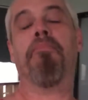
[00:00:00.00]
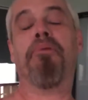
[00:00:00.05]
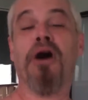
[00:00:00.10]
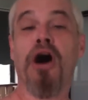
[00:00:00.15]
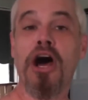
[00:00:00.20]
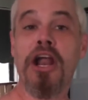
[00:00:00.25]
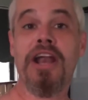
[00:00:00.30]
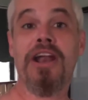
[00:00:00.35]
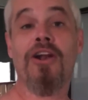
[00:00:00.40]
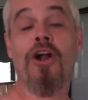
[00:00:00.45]

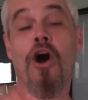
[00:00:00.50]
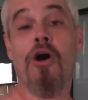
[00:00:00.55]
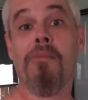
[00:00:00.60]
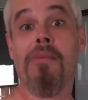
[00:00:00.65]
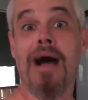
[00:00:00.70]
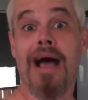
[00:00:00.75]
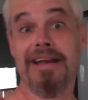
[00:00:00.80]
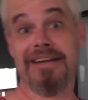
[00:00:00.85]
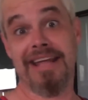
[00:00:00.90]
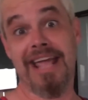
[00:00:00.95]
Put it
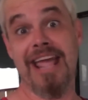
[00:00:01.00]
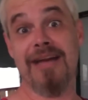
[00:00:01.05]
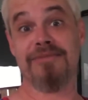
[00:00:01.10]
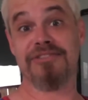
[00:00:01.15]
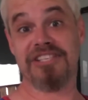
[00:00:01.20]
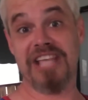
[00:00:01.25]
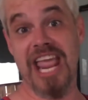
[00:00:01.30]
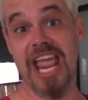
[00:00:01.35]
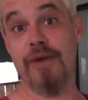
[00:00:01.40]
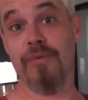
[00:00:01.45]
on my
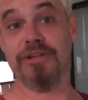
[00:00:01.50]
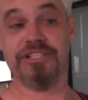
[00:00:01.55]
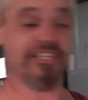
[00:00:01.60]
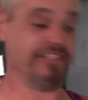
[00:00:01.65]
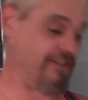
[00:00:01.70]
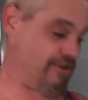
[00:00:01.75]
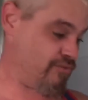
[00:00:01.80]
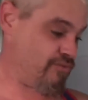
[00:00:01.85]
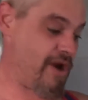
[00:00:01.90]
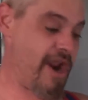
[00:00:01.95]
damn
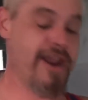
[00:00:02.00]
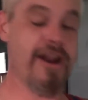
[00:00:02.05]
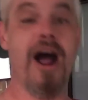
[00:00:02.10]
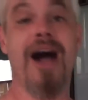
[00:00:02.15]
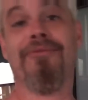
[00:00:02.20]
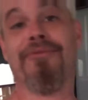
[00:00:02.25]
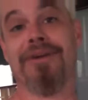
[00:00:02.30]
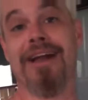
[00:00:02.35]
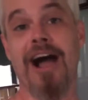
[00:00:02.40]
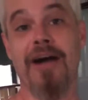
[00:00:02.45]
sandwich and then ran
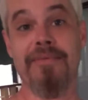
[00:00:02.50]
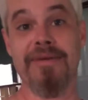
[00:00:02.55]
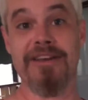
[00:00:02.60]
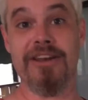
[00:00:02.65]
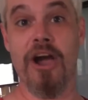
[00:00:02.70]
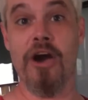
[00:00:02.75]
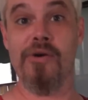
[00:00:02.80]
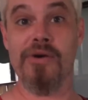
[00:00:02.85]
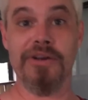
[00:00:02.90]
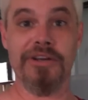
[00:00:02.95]
off without me
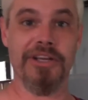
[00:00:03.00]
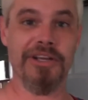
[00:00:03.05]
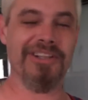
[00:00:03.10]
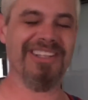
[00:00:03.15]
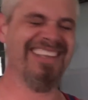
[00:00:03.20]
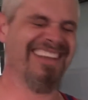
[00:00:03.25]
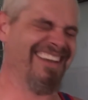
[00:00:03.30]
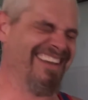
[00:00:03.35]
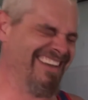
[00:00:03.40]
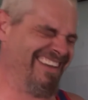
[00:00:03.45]
knowing,
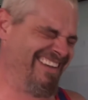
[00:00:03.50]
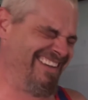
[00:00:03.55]
dude.